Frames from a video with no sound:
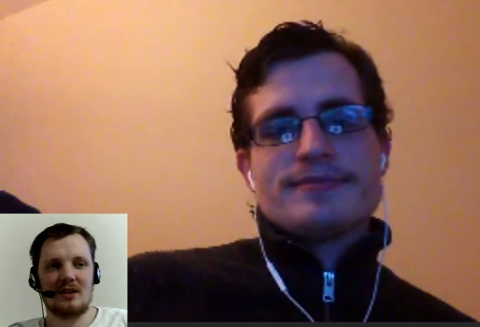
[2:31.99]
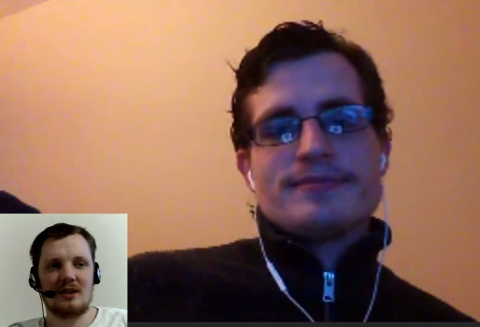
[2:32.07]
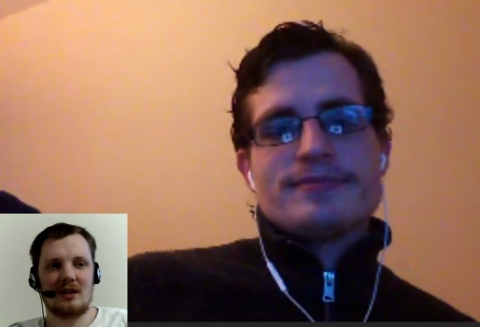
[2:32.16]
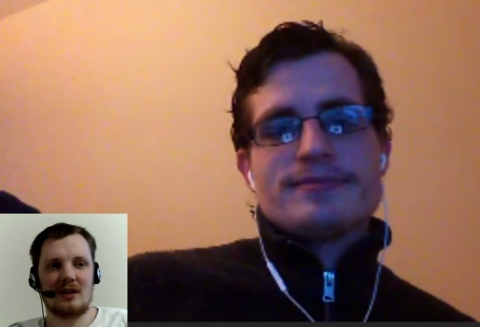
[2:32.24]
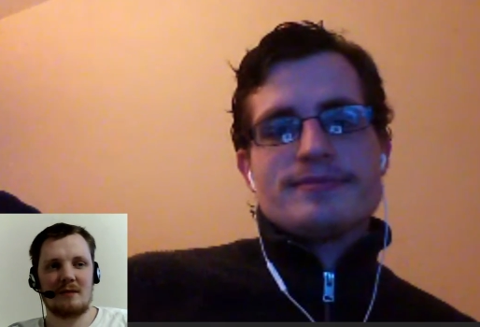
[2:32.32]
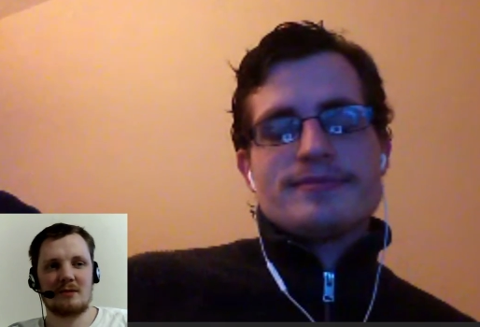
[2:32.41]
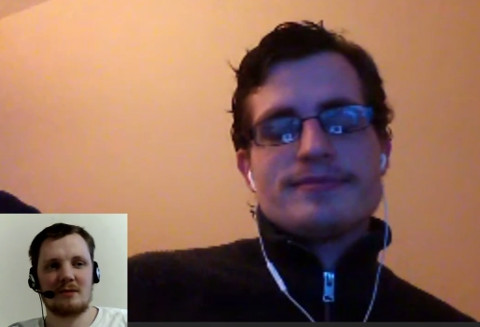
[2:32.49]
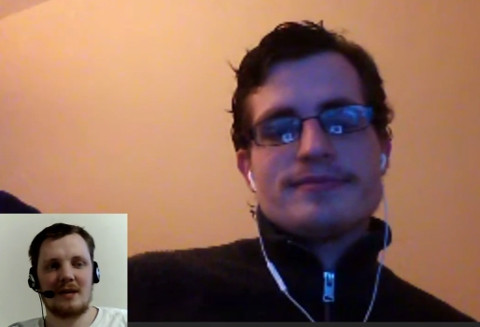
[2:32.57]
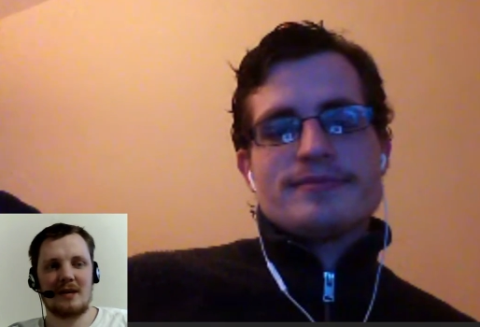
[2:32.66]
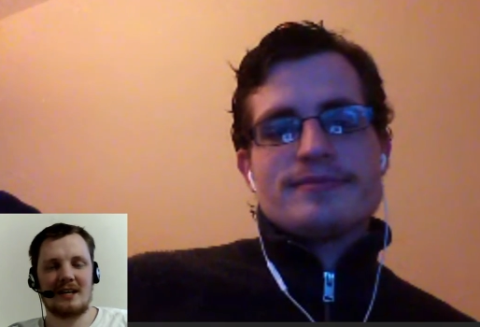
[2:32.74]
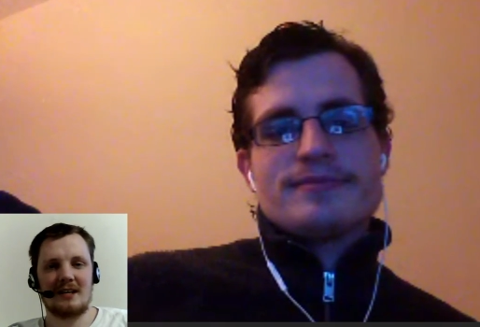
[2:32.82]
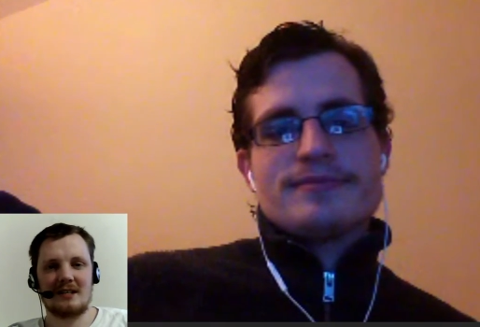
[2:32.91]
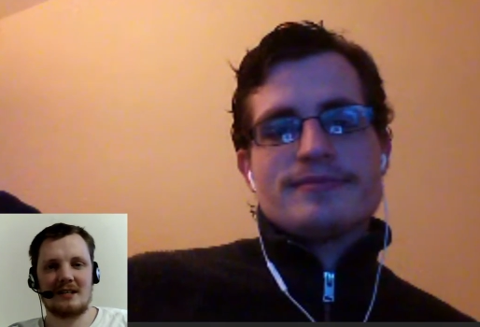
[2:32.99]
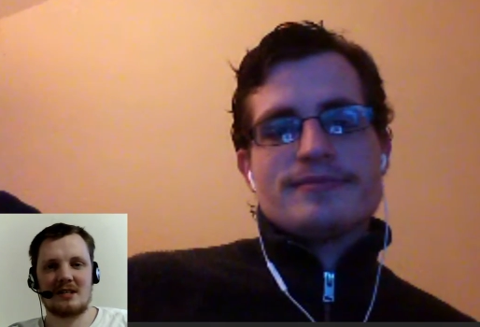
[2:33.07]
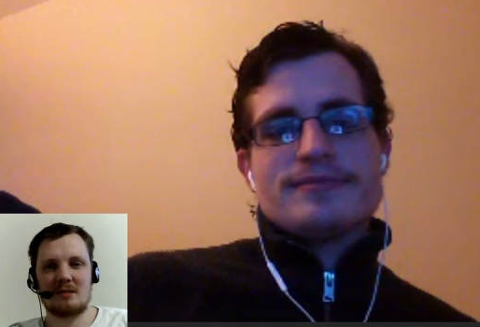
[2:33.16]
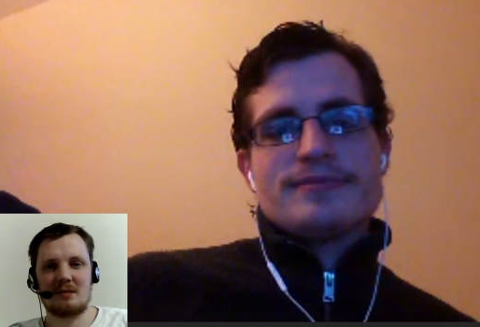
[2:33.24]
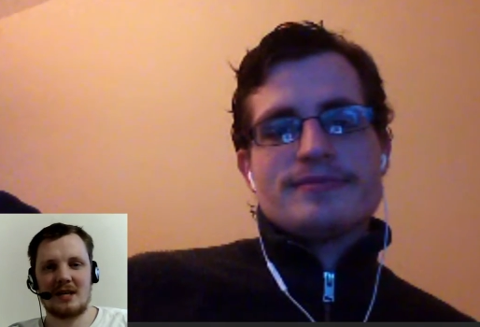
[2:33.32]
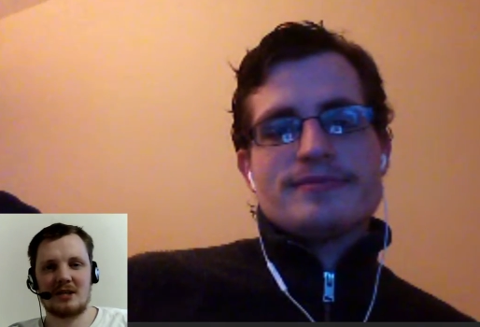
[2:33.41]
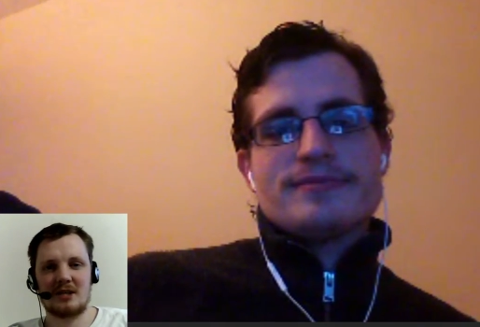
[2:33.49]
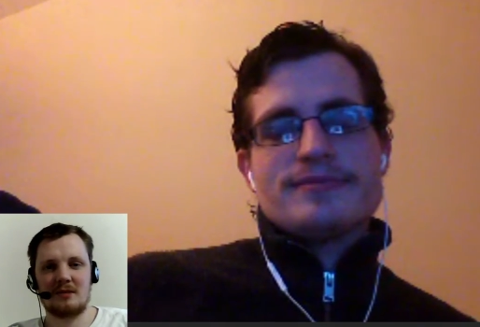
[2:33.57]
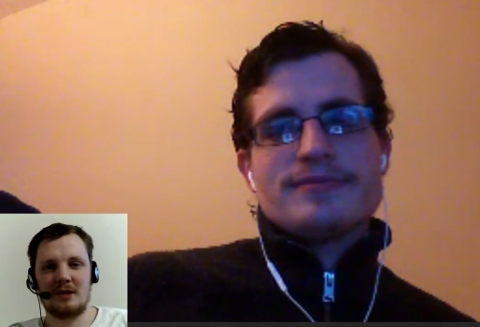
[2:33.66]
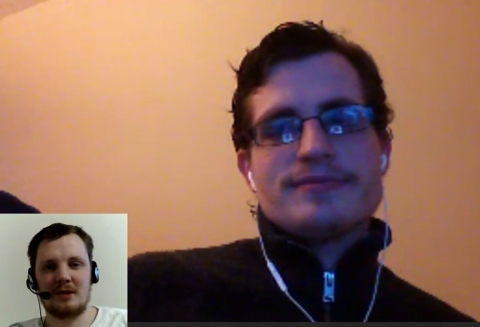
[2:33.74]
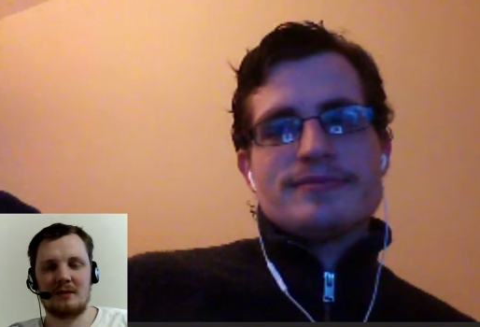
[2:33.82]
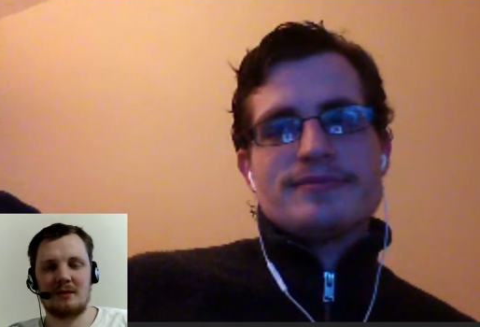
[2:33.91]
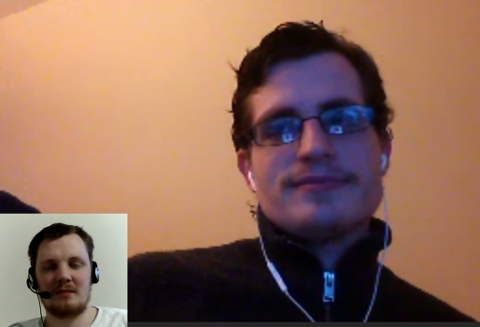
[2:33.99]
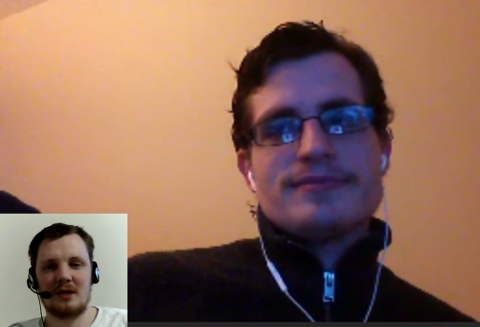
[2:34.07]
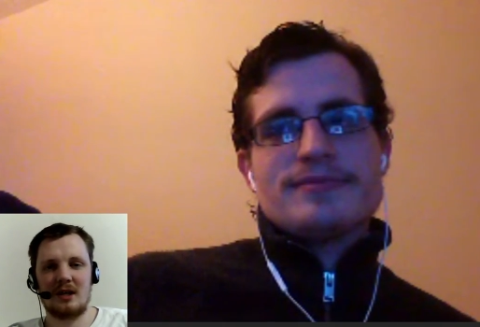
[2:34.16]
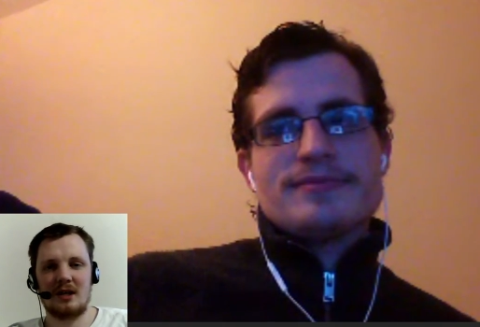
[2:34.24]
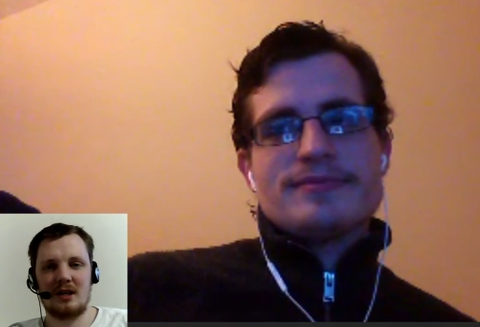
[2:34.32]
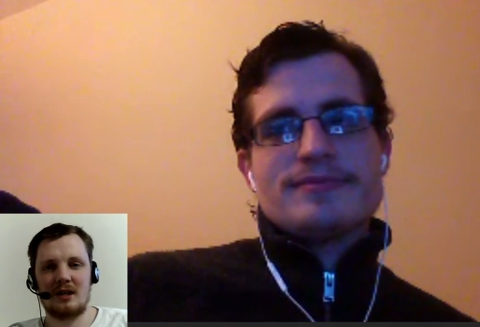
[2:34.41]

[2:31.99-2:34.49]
Speaker 1: comes back in, smacks him up. Uh,